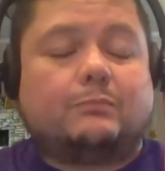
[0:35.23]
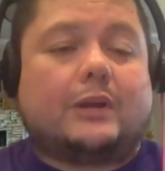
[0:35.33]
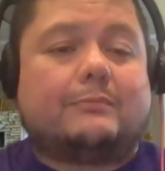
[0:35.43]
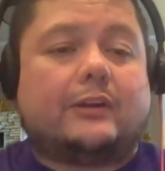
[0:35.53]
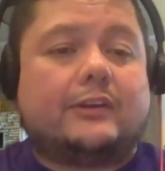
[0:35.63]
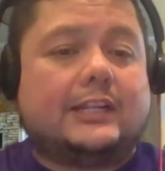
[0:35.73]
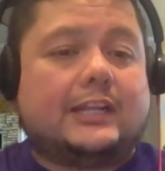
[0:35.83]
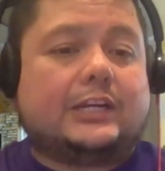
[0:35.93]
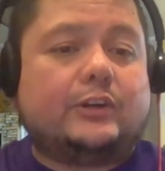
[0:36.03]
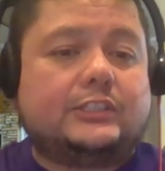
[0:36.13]
primarily the
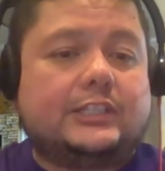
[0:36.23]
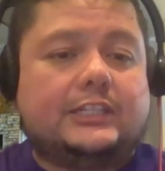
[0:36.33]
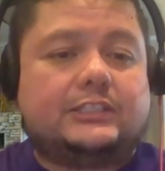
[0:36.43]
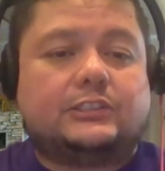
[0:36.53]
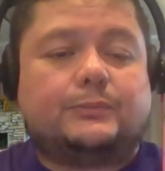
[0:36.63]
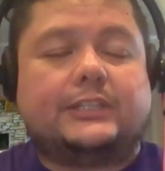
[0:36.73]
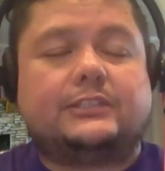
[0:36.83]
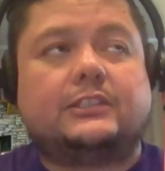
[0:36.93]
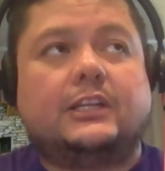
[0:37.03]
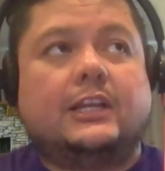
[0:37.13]
higher education
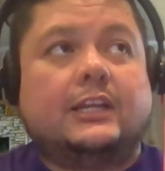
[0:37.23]
space.